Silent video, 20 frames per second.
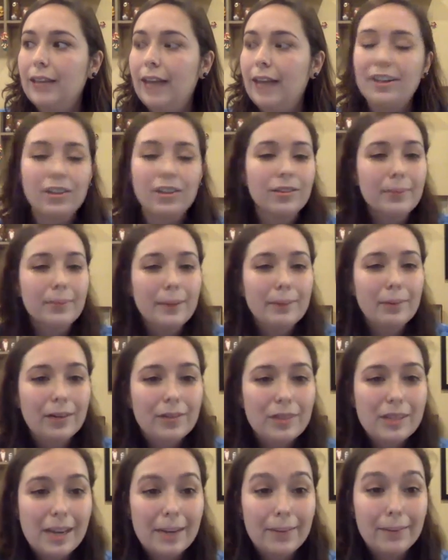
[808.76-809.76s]
don't remember off
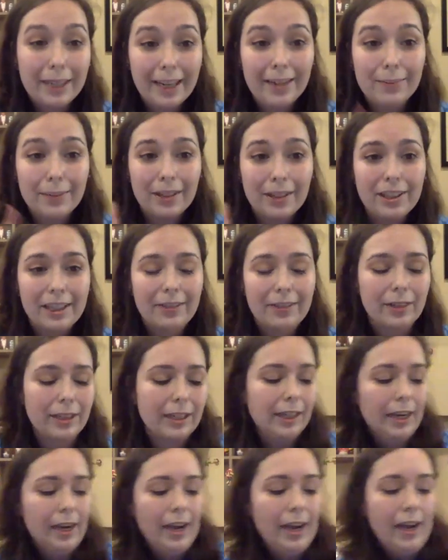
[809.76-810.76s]
the top of my head, but I'll think of one.
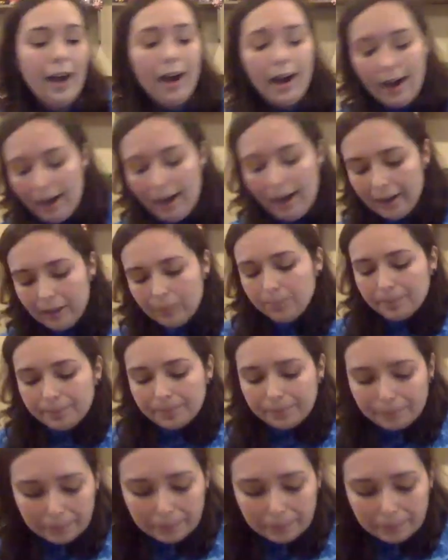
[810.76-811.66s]
I'm